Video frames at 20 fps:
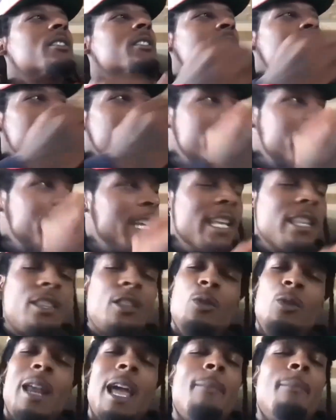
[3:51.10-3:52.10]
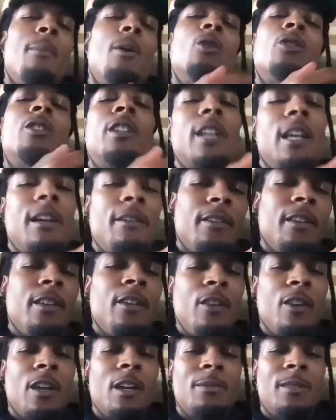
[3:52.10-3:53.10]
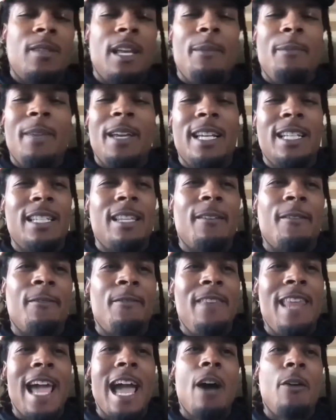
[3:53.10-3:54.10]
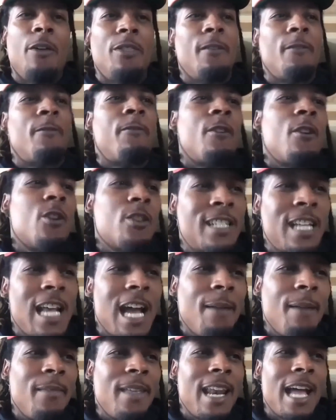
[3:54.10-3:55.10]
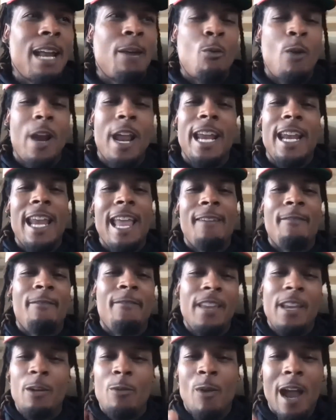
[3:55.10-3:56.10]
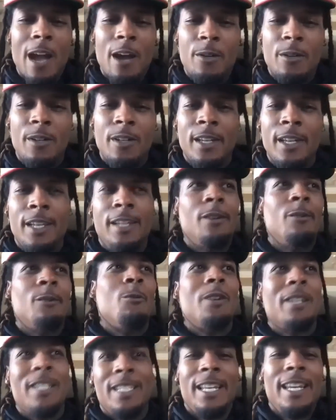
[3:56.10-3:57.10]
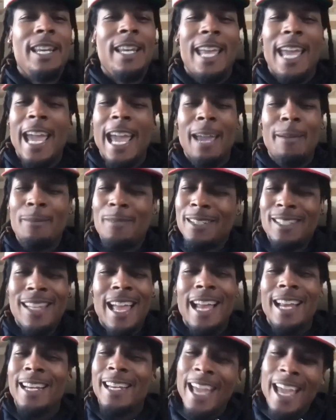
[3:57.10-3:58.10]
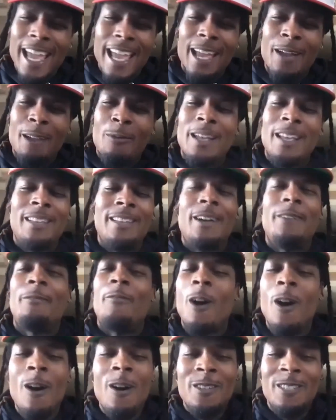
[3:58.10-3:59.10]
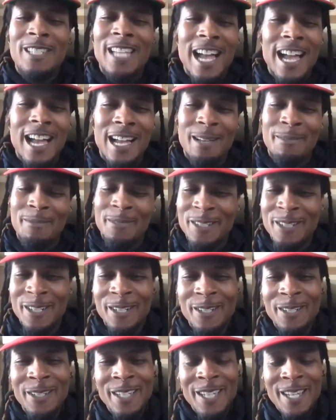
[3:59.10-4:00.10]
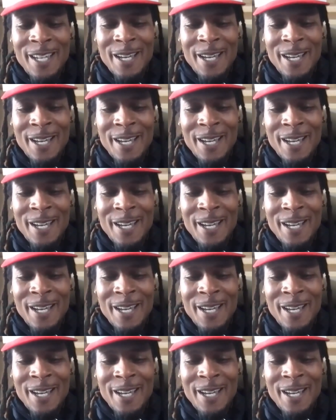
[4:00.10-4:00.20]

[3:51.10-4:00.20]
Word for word: just get through that motion of it you know what i'm saying because the now the first time that i ran that v route yeah. was in the game and it's like dang of all times you know